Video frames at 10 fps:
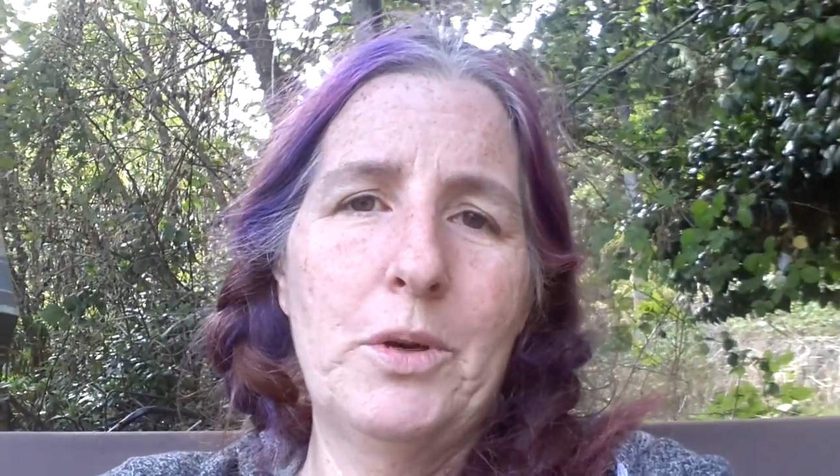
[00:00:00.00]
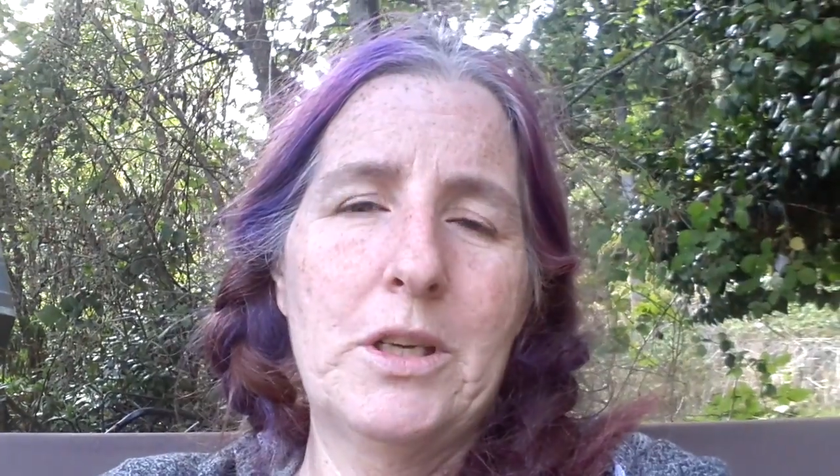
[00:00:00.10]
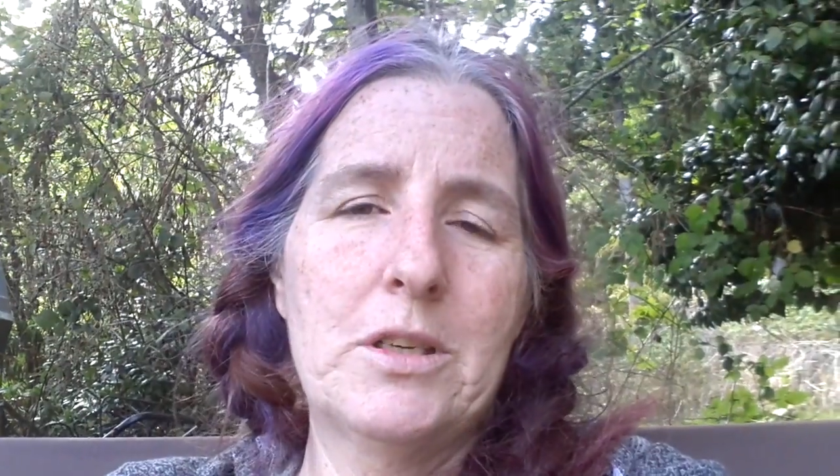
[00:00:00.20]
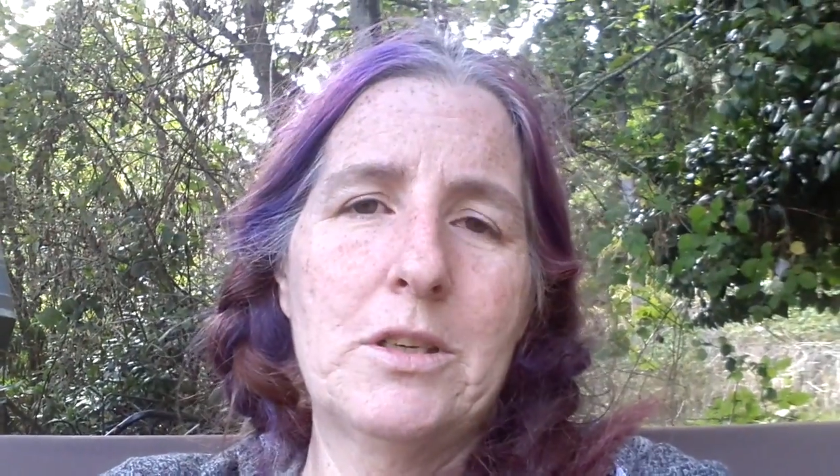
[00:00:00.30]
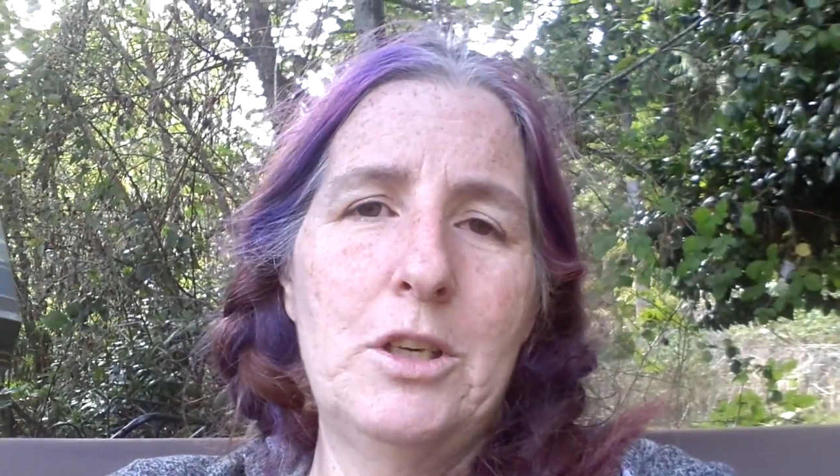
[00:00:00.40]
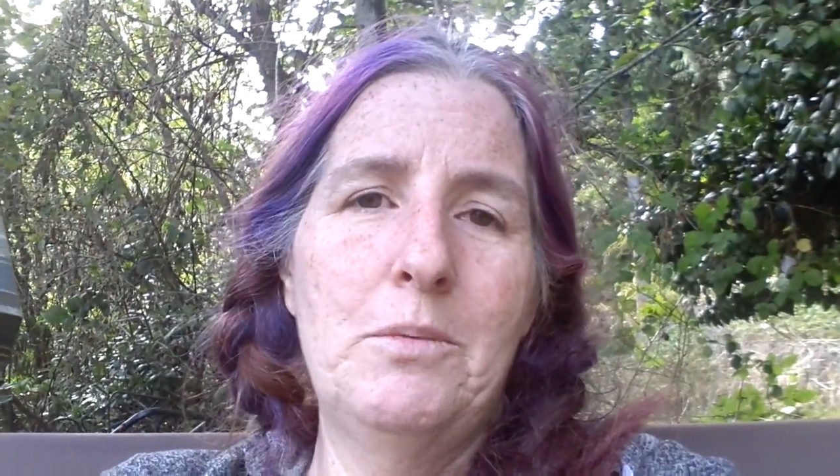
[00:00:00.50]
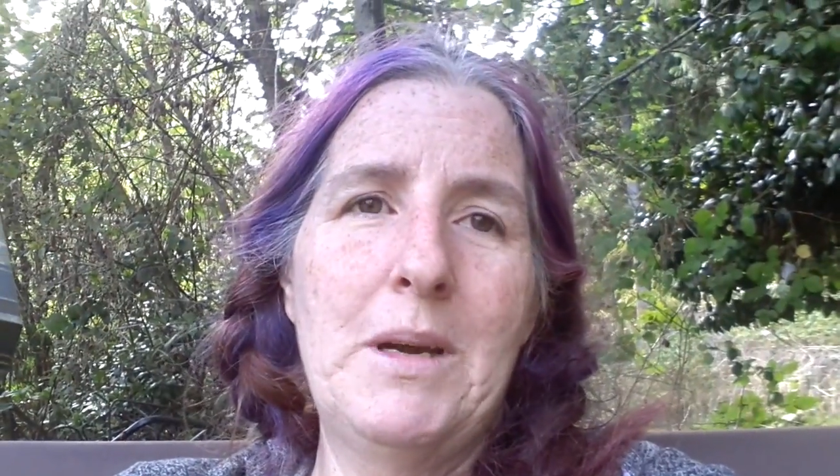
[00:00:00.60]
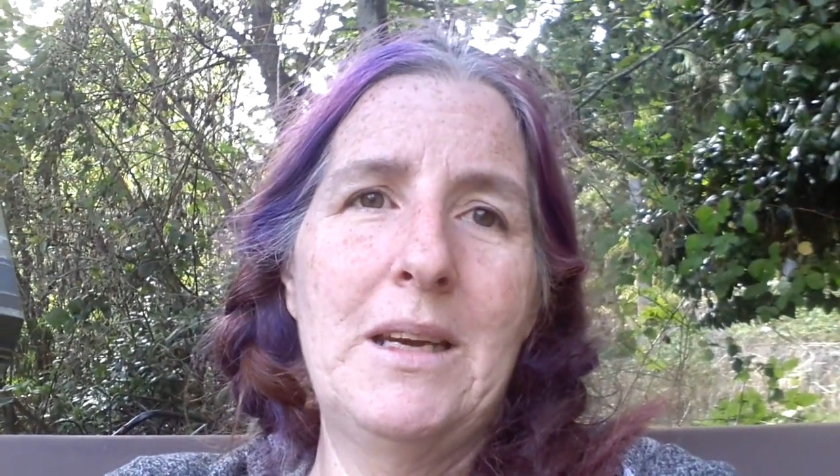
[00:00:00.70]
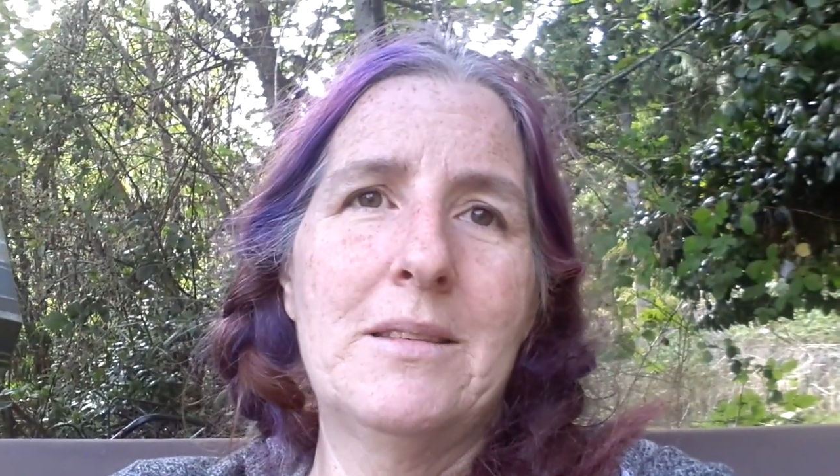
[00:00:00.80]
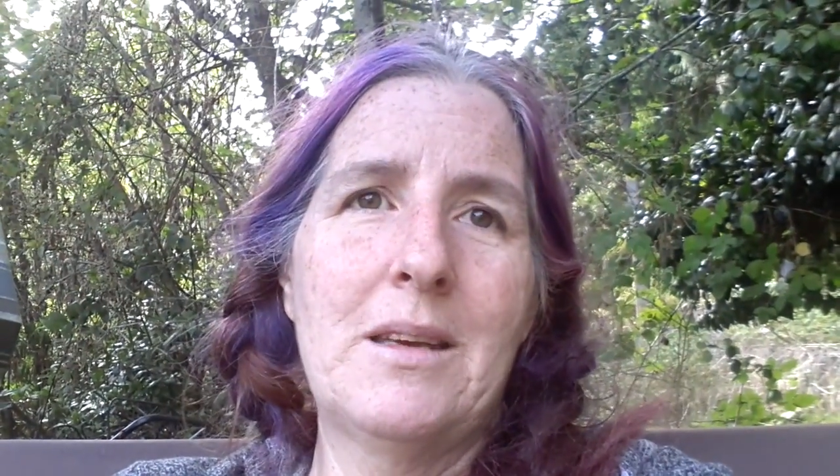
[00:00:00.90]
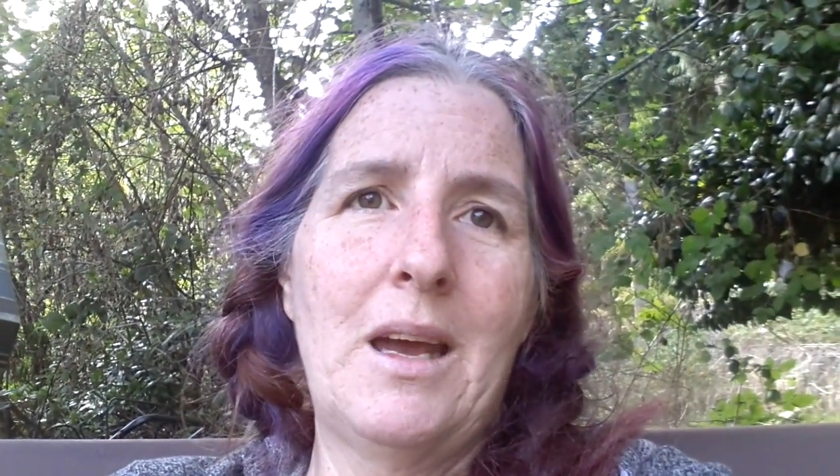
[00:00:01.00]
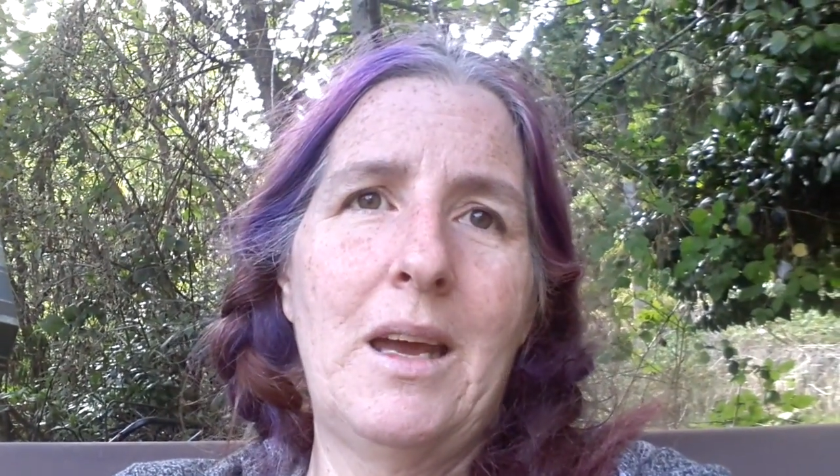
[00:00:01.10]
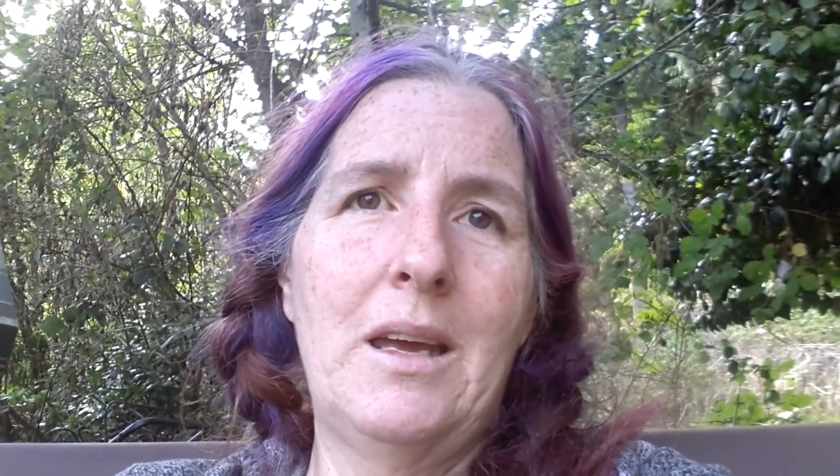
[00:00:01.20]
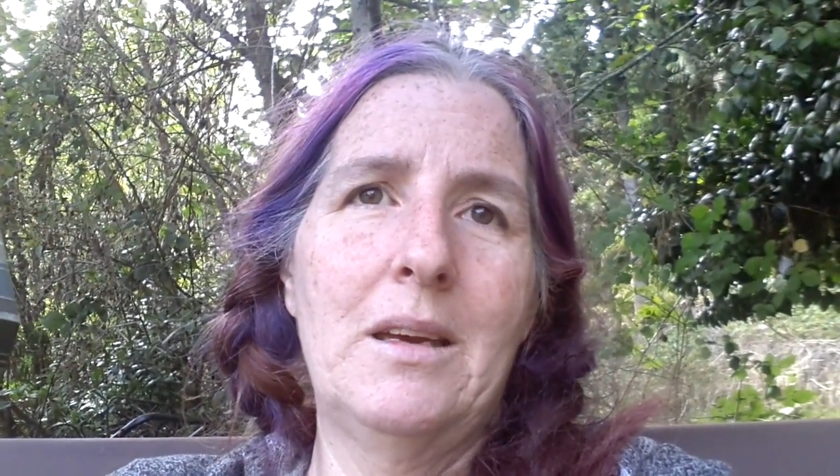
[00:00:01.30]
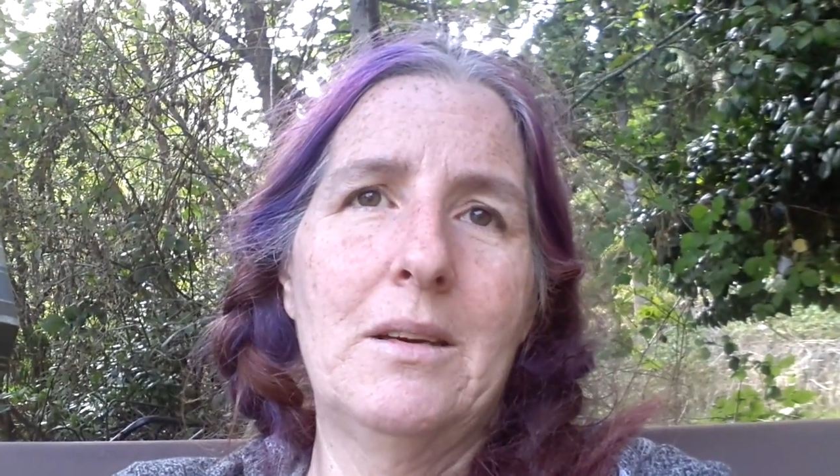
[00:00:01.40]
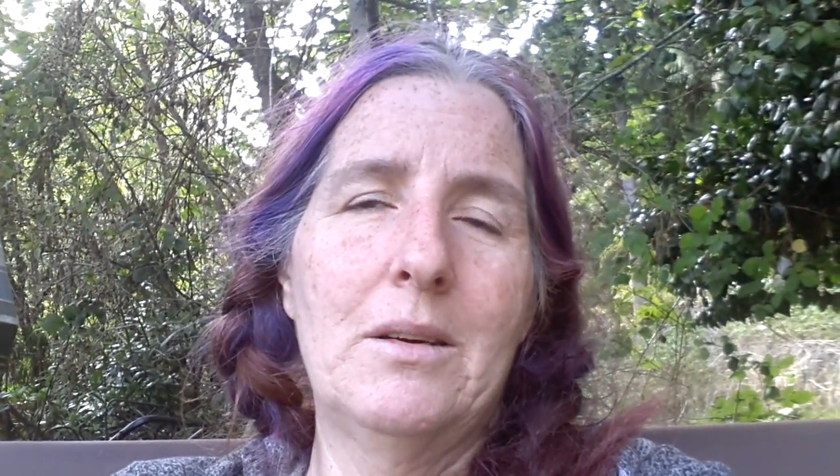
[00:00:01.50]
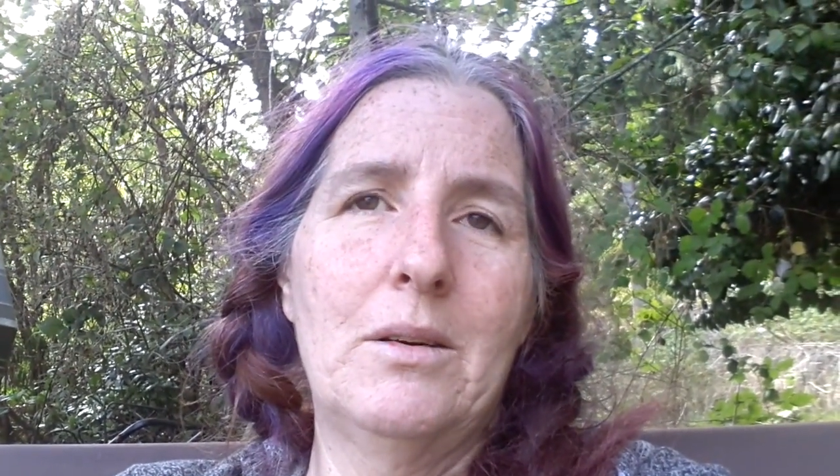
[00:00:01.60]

which you may say,